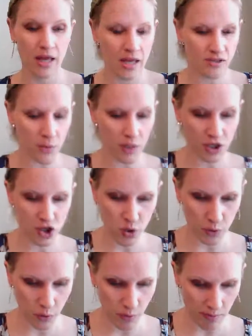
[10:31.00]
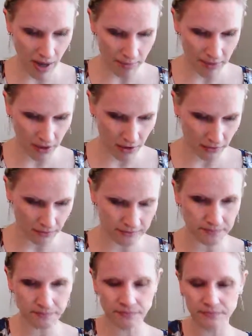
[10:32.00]
And so I can show you a map here.
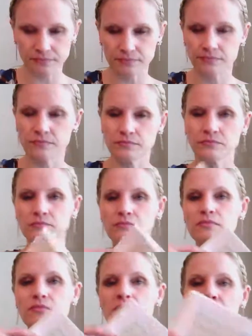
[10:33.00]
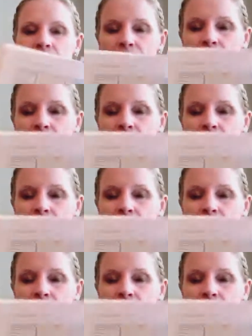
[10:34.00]
And